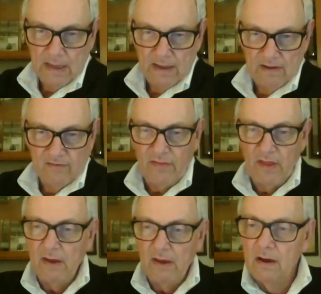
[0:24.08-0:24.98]
as
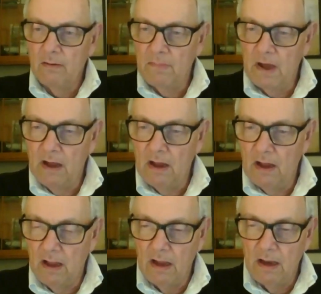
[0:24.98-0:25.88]
they come
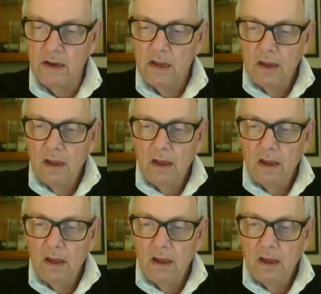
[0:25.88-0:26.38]
on.